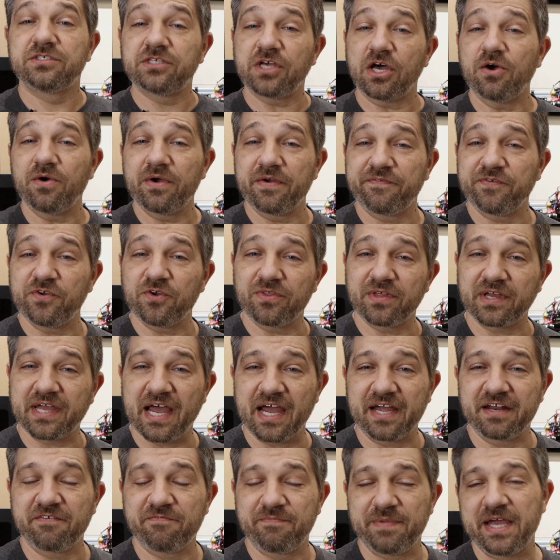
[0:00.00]
So if you're the
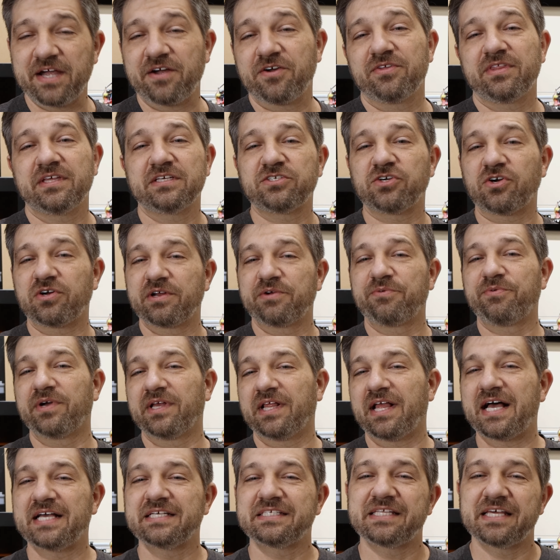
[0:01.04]
kind of maker that's already
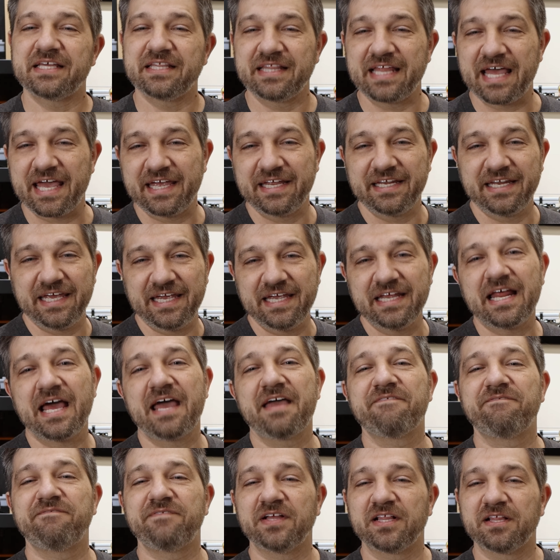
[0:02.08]
realized that they need
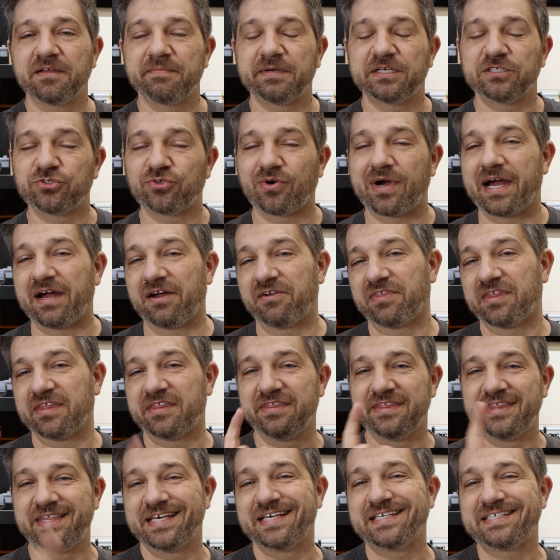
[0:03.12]
a filament dryer,
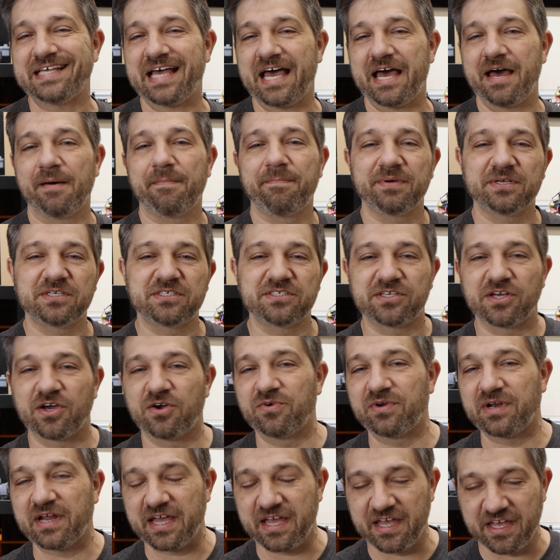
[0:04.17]
then this
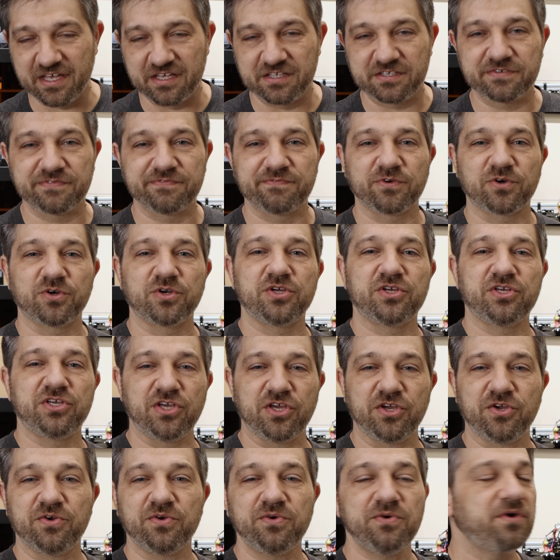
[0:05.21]
episode is for
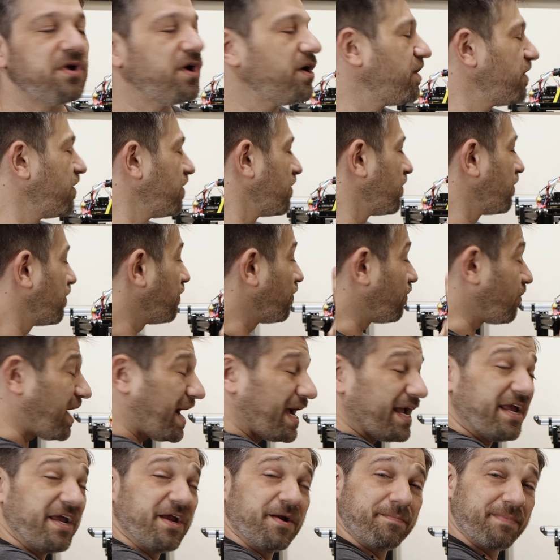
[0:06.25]
you.
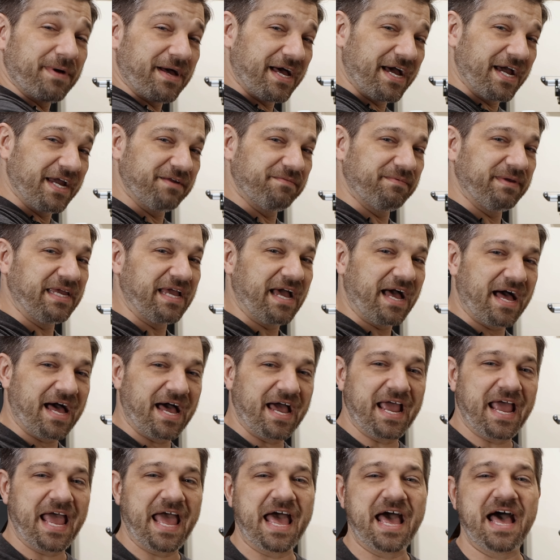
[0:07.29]
Right here behind me,
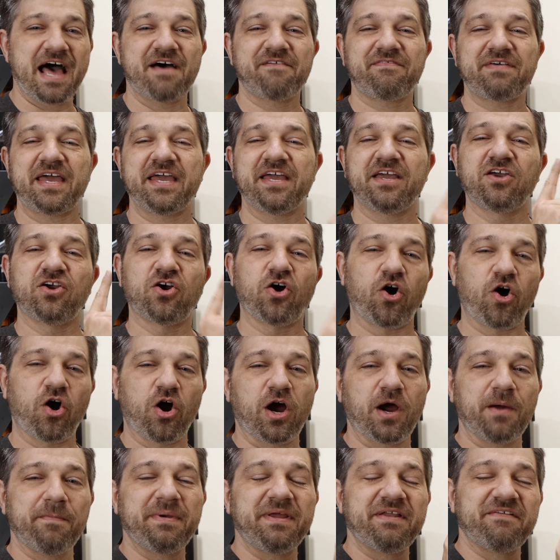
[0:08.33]
I have a
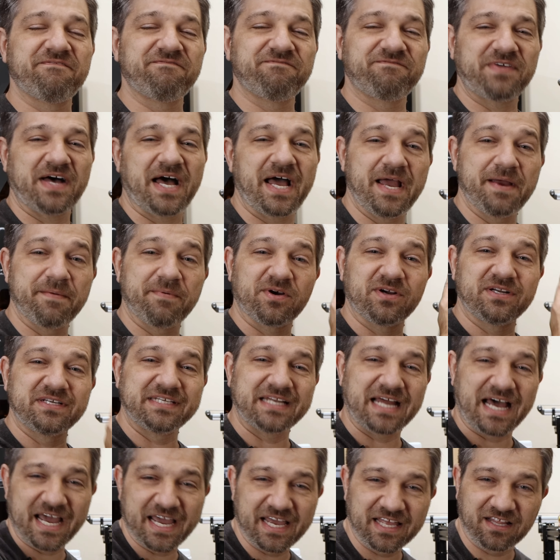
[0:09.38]
carbon fiber
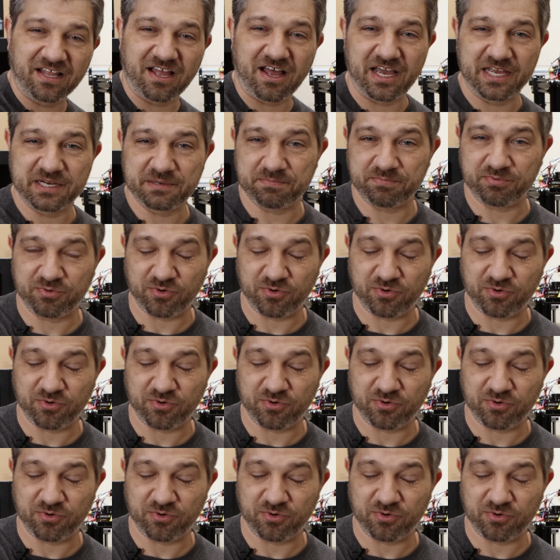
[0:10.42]
nylon